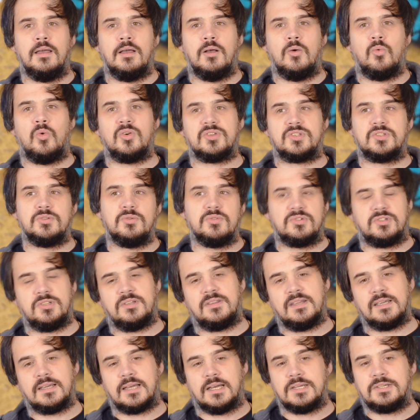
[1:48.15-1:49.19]
what sword do you
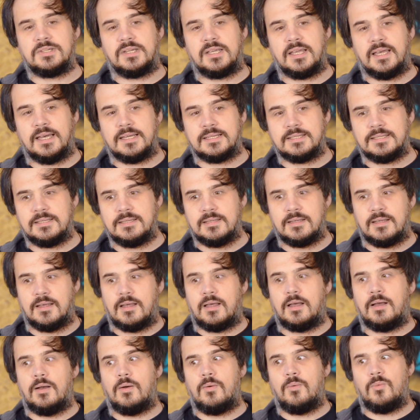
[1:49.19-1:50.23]
think I should get?
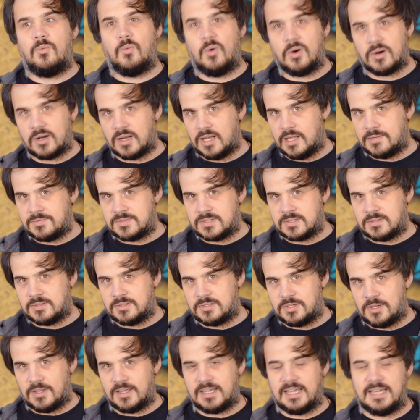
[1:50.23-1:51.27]
What gloves
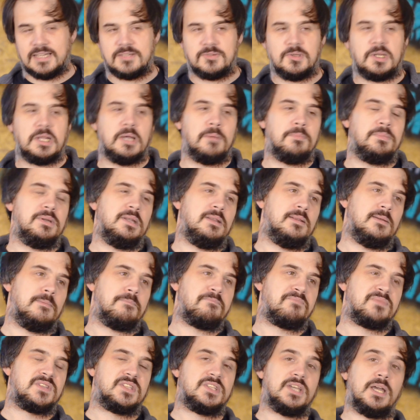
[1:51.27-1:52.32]
should I get to accompany
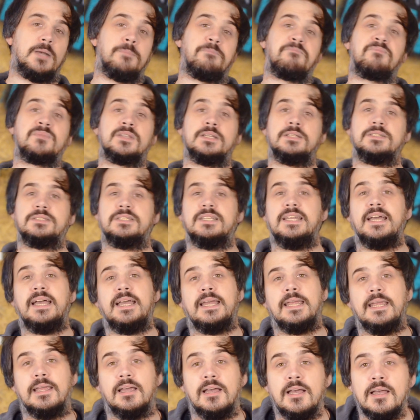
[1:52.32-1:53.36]
them? So
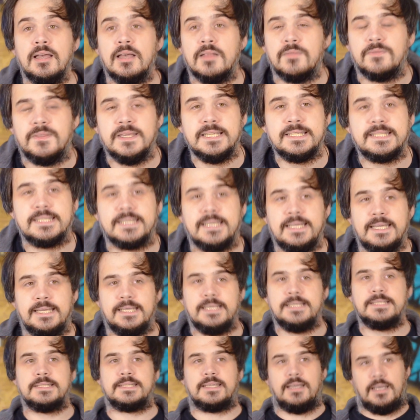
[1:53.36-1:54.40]
today, this
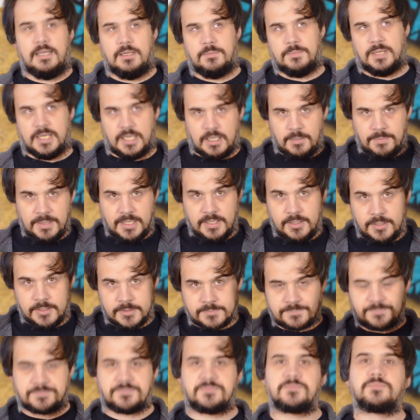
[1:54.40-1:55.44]
is, in my opinion,
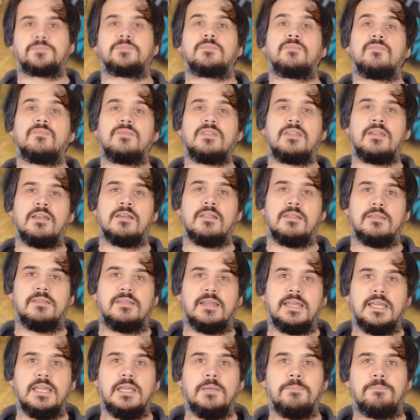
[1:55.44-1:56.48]

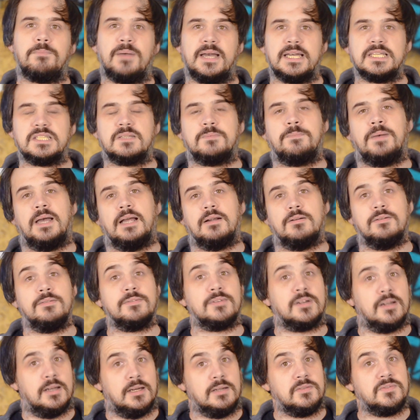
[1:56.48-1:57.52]
the best pair of
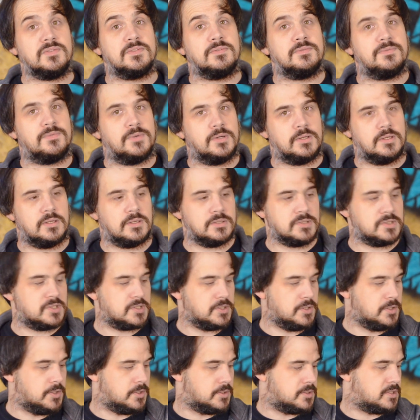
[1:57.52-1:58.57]
gloves for
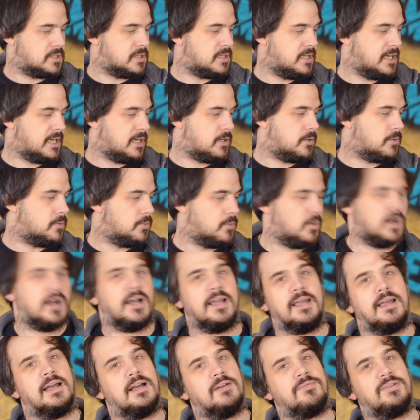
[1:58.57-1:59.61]
longsword. Now, what I
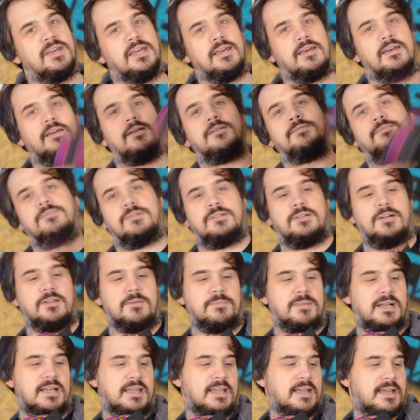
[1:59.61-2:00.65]
have here on
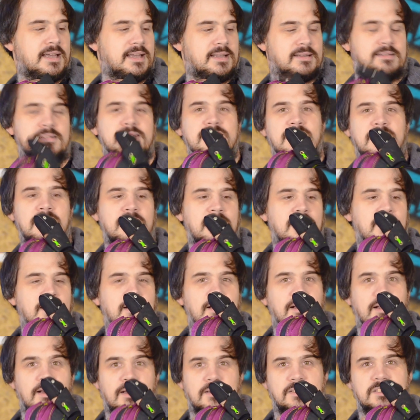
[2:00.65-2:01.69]
my hand
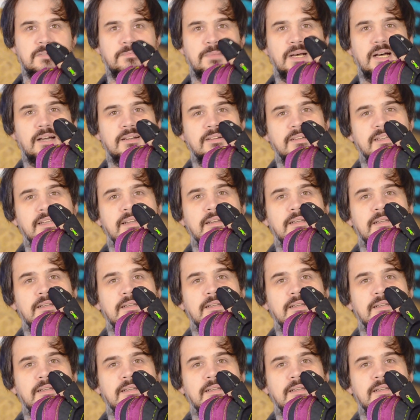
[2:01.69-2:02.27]
are sparring